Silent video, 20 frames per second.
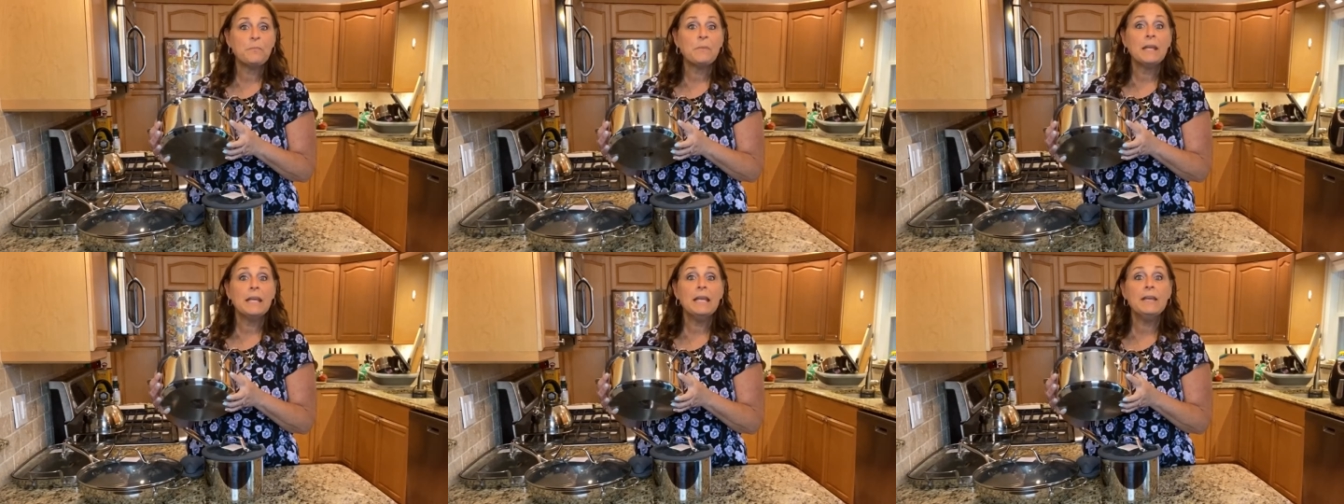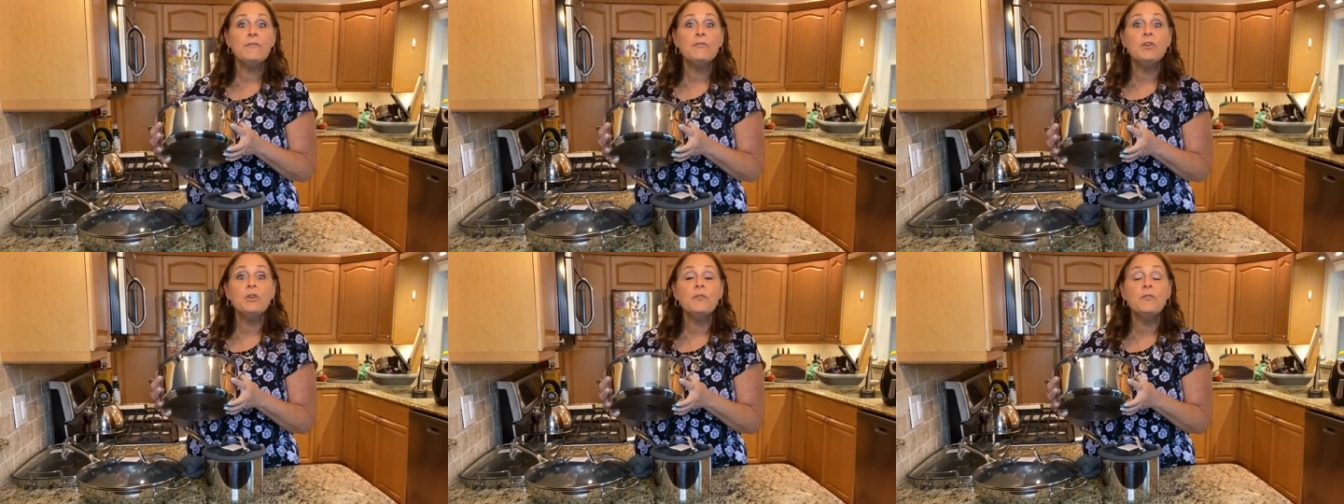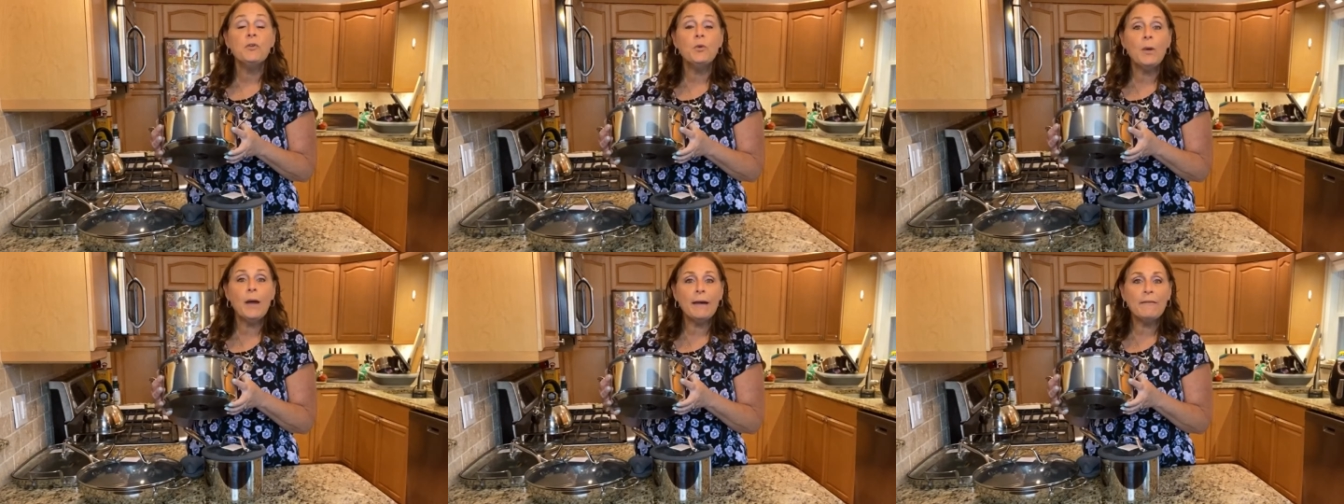Even if
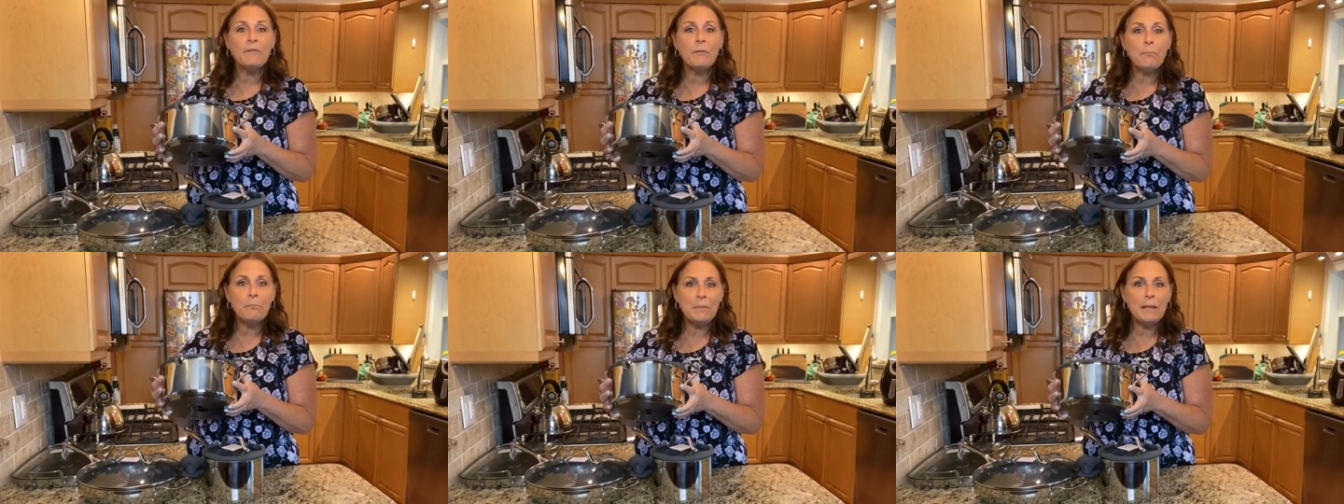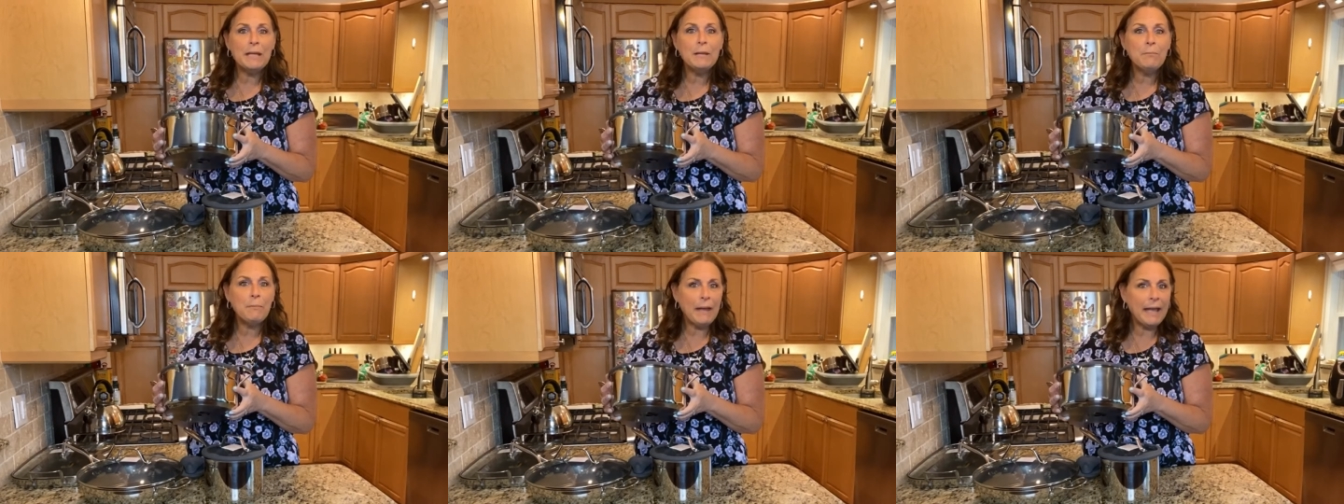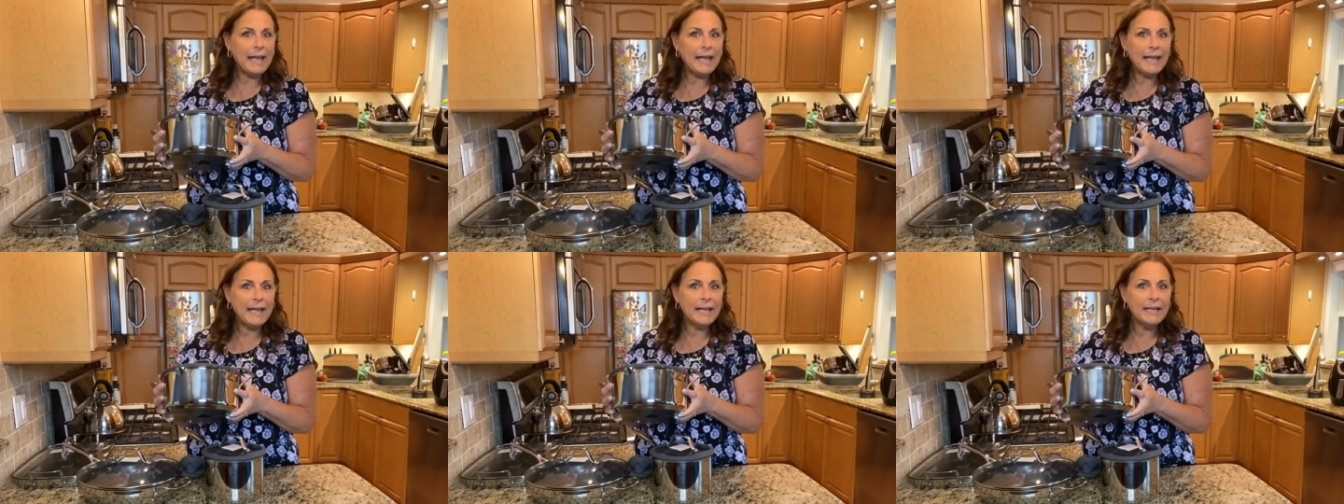you have a big
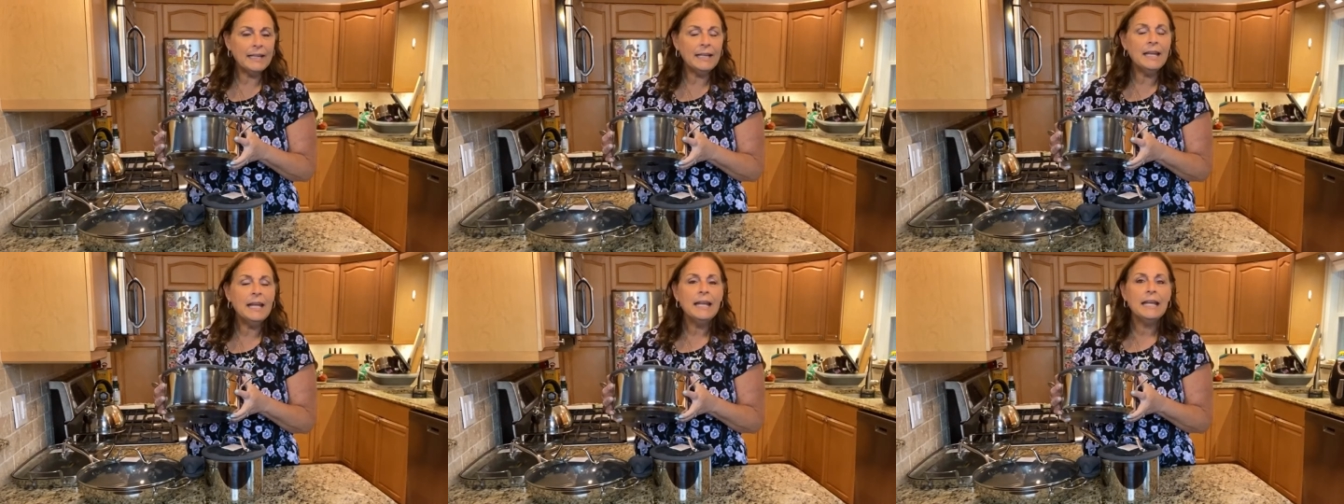pan,